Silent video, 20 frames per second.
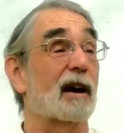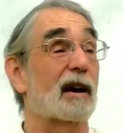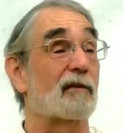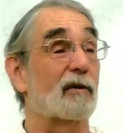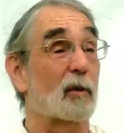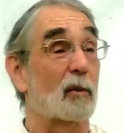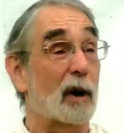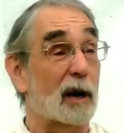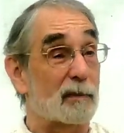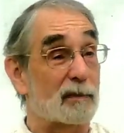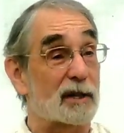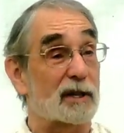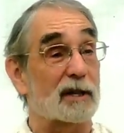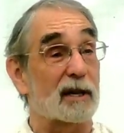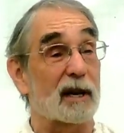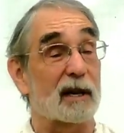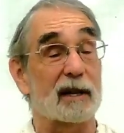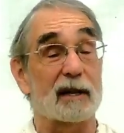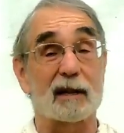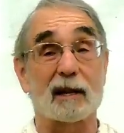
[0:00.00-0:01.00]
I have a
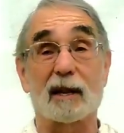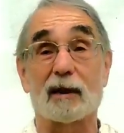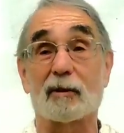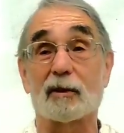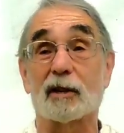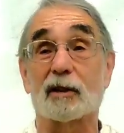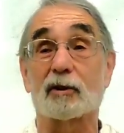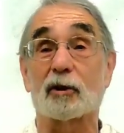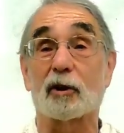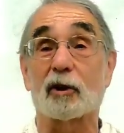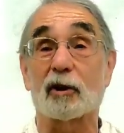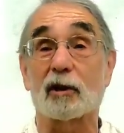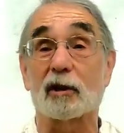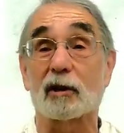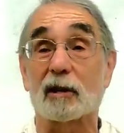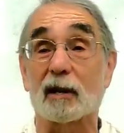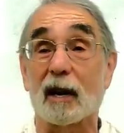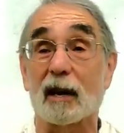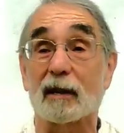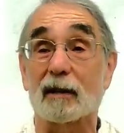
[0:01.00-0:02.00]
website,
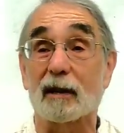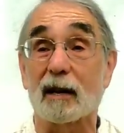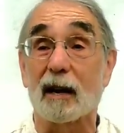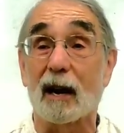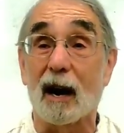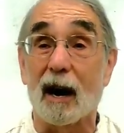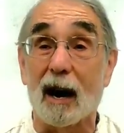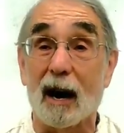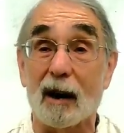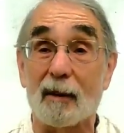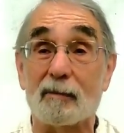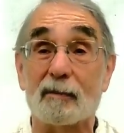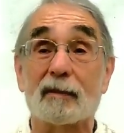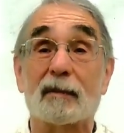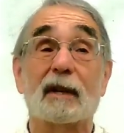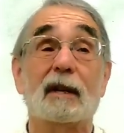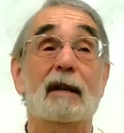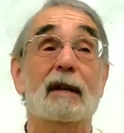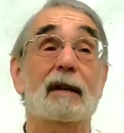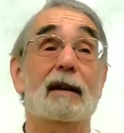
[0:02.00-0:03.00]

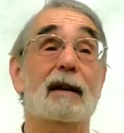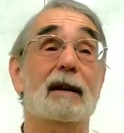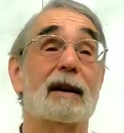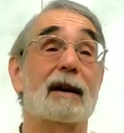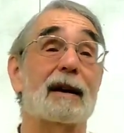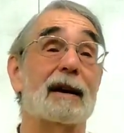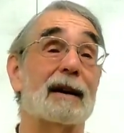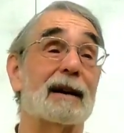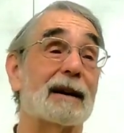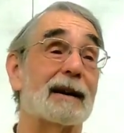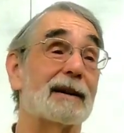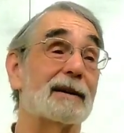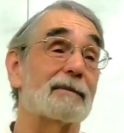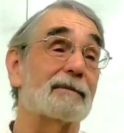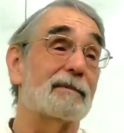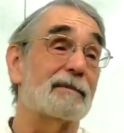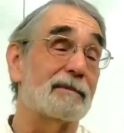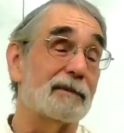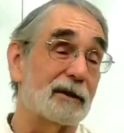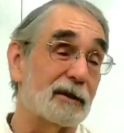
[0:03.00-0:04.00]
larryterkel.com.
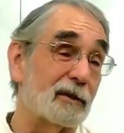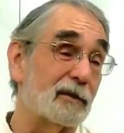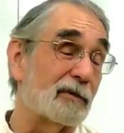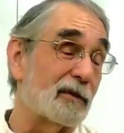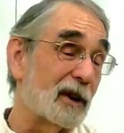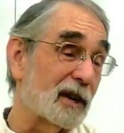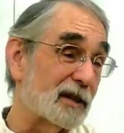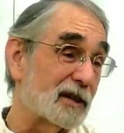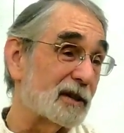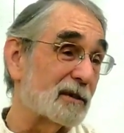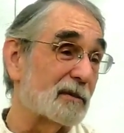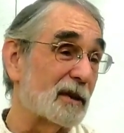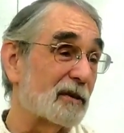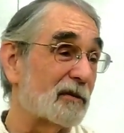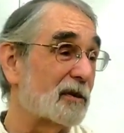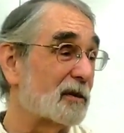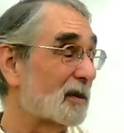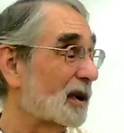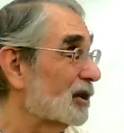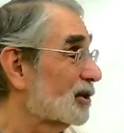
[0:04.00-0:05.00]
You'll find some
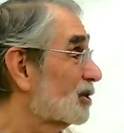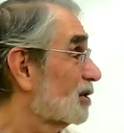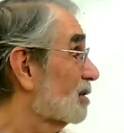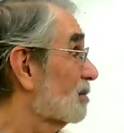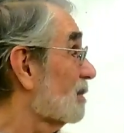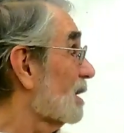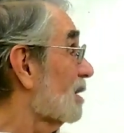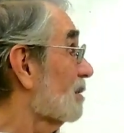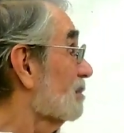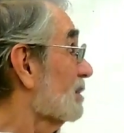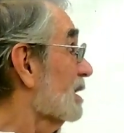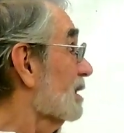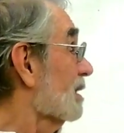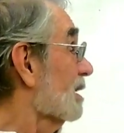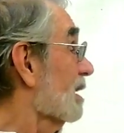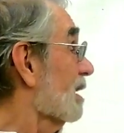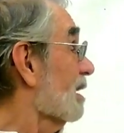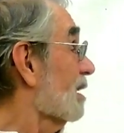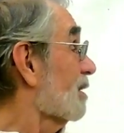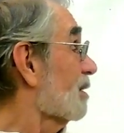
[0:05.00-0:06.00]
information about me
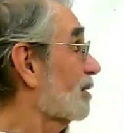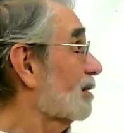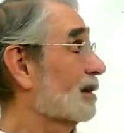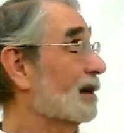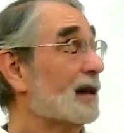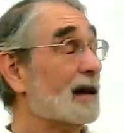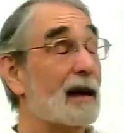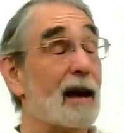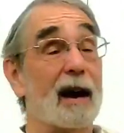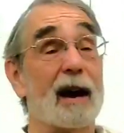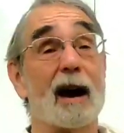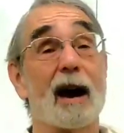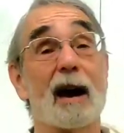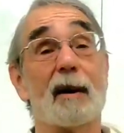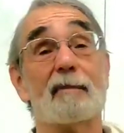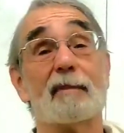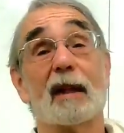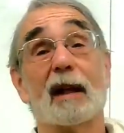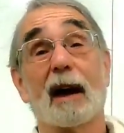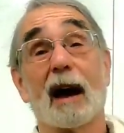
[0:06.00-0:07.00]
there.
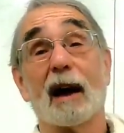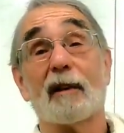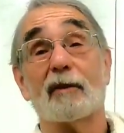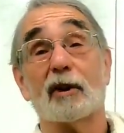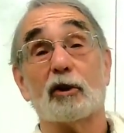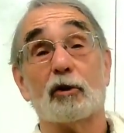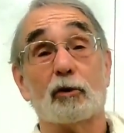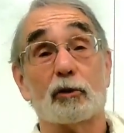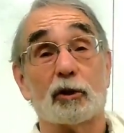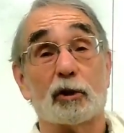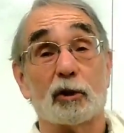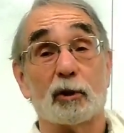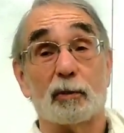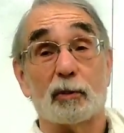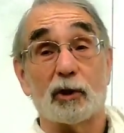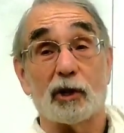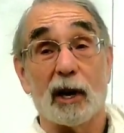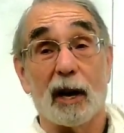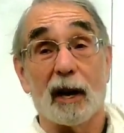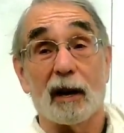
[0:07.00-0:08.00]
I have a
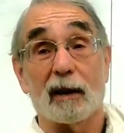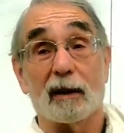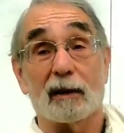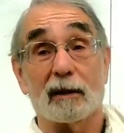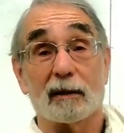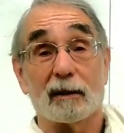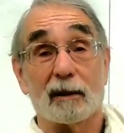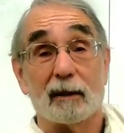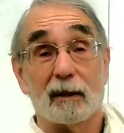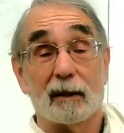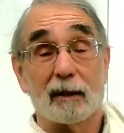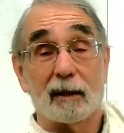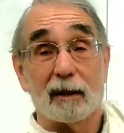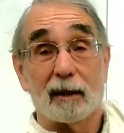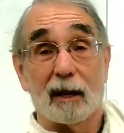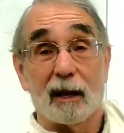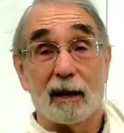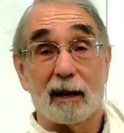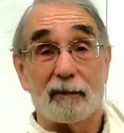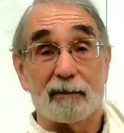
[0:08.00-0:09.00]
YouTube channel.
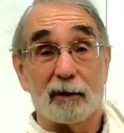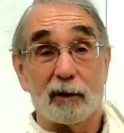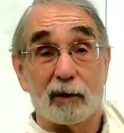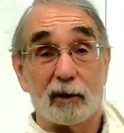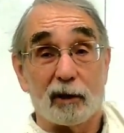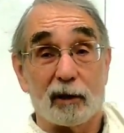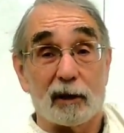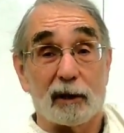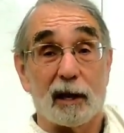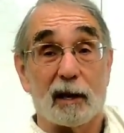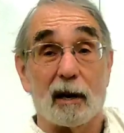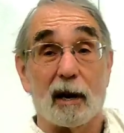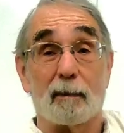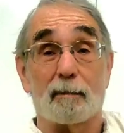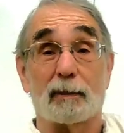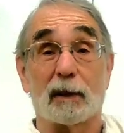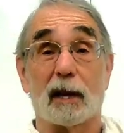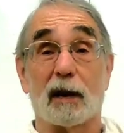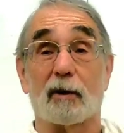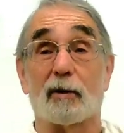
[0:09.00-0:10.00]
If you look
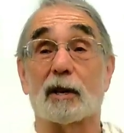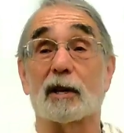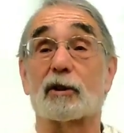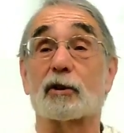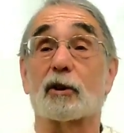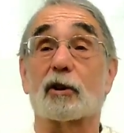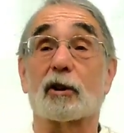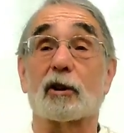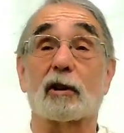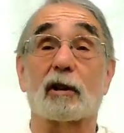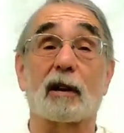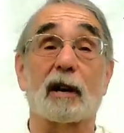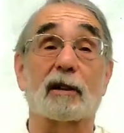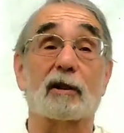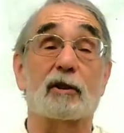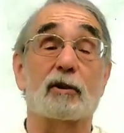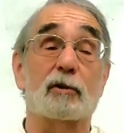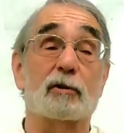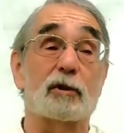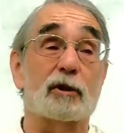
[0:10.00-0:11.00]
up Larry Terkel on
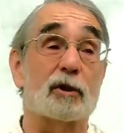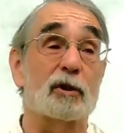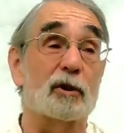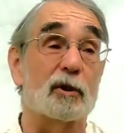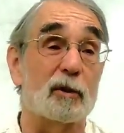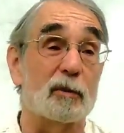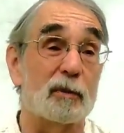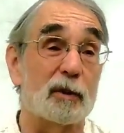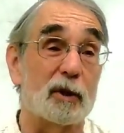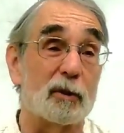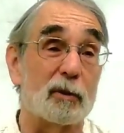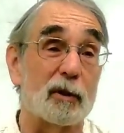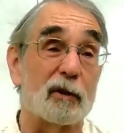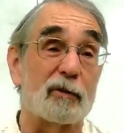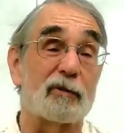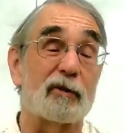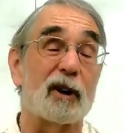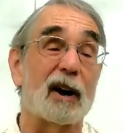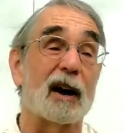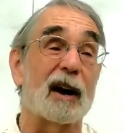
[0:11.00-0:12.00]
YouTube, you will
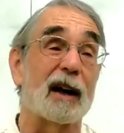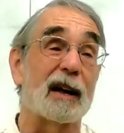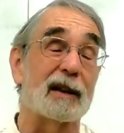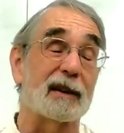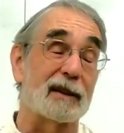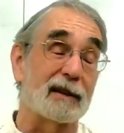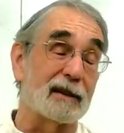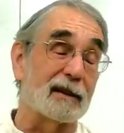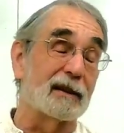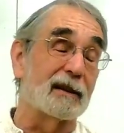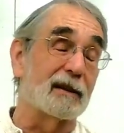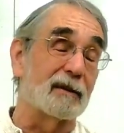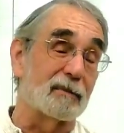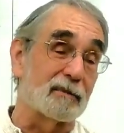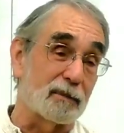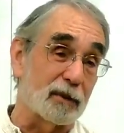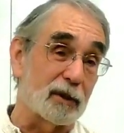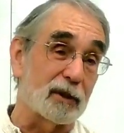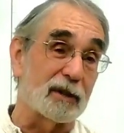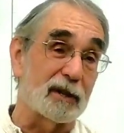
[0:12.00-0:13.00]
find
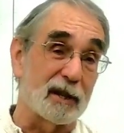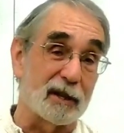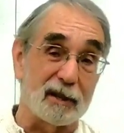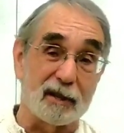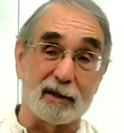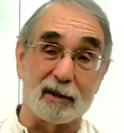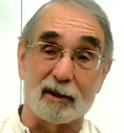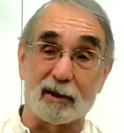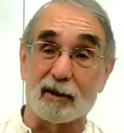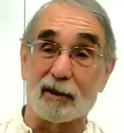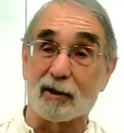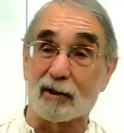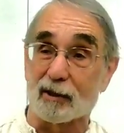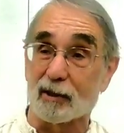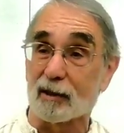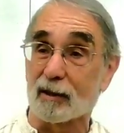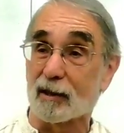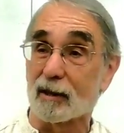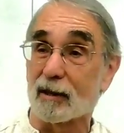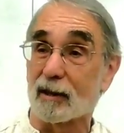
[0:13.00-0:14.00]
in
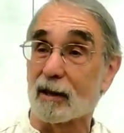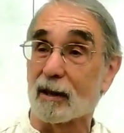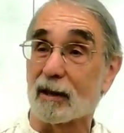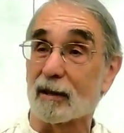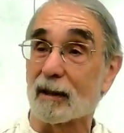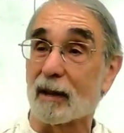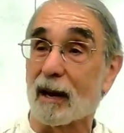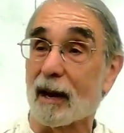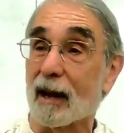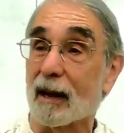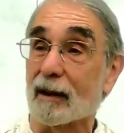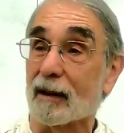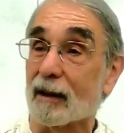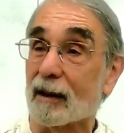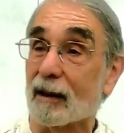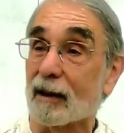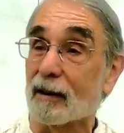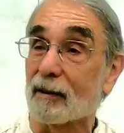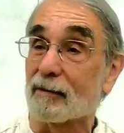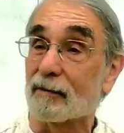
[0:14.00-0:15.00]
particular a lot
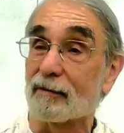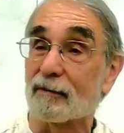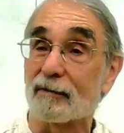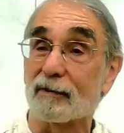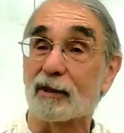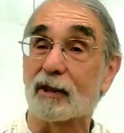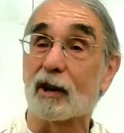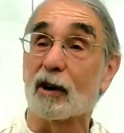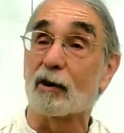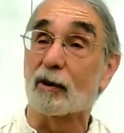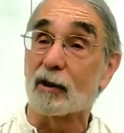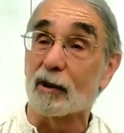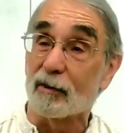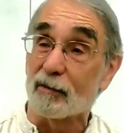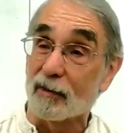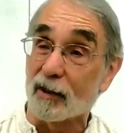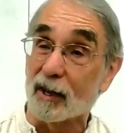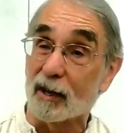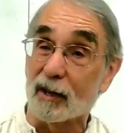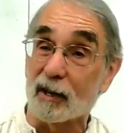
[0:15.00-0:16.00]
of yoga
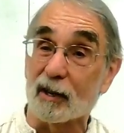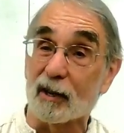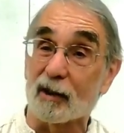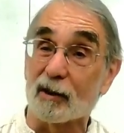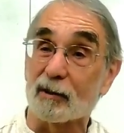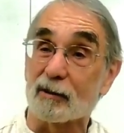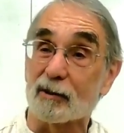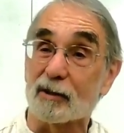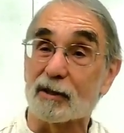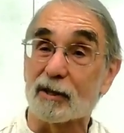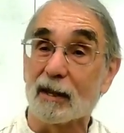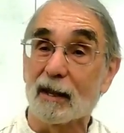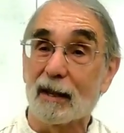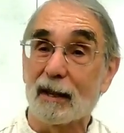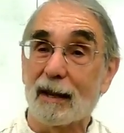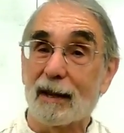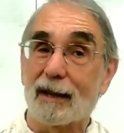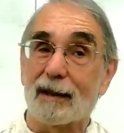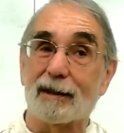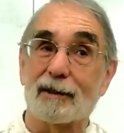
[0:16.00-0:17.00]
videos.
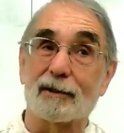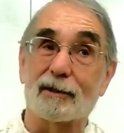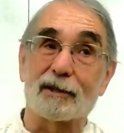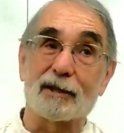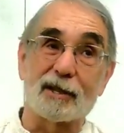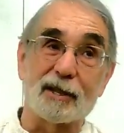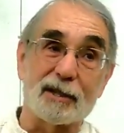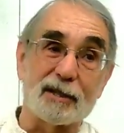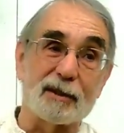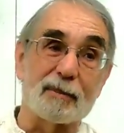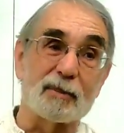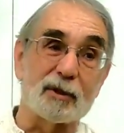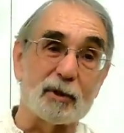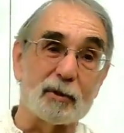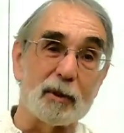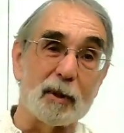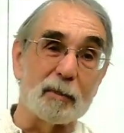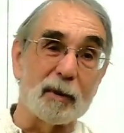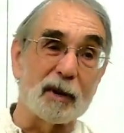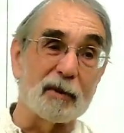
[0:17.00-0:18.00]
You'll see some
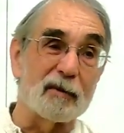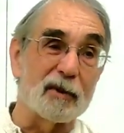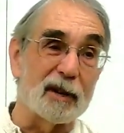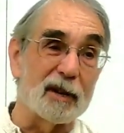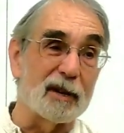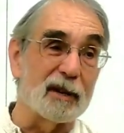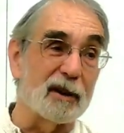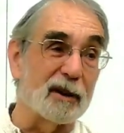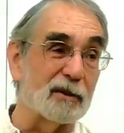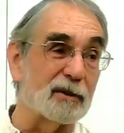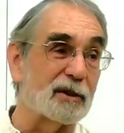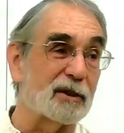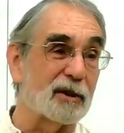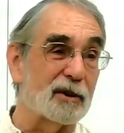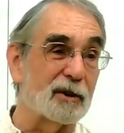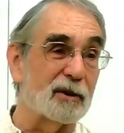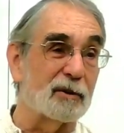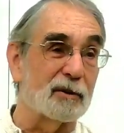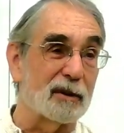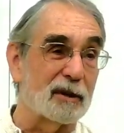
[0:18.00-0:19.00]
swimming videos
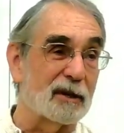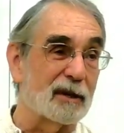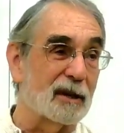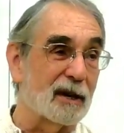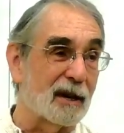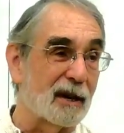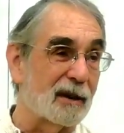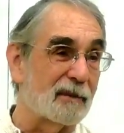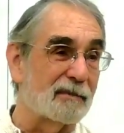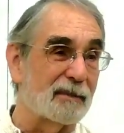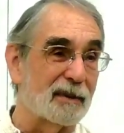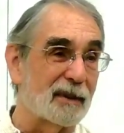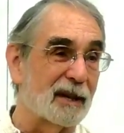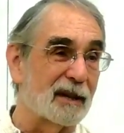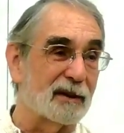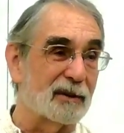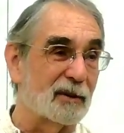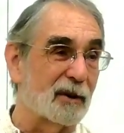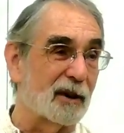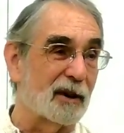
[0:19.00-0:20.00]
too.
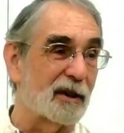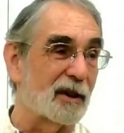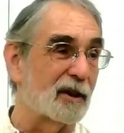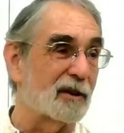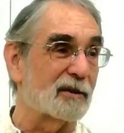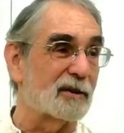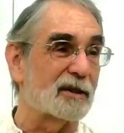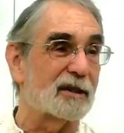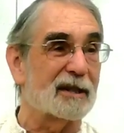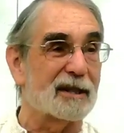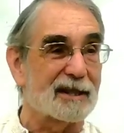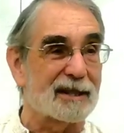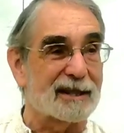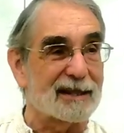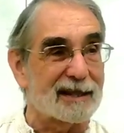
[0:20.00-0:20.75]
Ignore those.